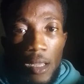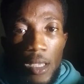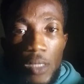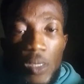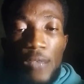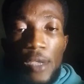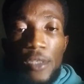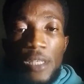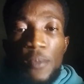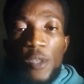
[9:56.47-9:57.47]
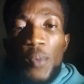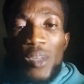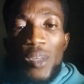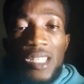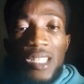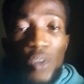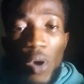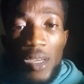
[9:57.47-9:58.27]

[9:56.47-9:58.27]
So that's why you see most people on TikTok,